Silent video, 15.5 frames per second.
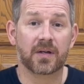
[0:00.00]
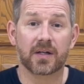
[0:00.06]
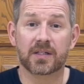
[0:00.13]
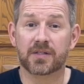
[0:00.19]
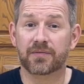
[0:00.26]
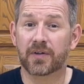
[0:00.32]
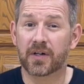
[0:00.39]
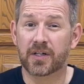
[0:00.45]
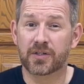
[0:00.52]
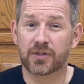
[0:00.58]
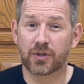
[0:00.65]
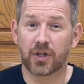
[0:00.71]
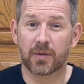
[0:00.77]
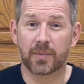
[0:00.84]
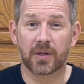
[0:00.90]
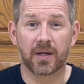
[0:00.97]
It's a very
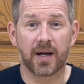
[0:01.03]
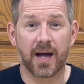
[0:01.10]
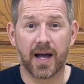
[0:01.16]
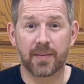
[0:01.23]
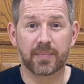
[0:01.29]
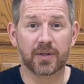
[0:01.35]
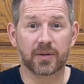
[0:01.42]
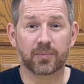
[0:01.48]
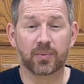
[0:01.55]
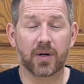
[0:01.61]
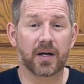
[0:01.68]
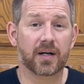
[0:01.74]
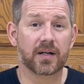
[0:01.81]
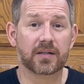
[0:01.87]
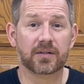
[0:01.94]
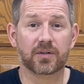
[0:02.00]
durable, high-build
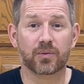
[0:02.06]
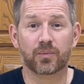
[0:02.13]
product,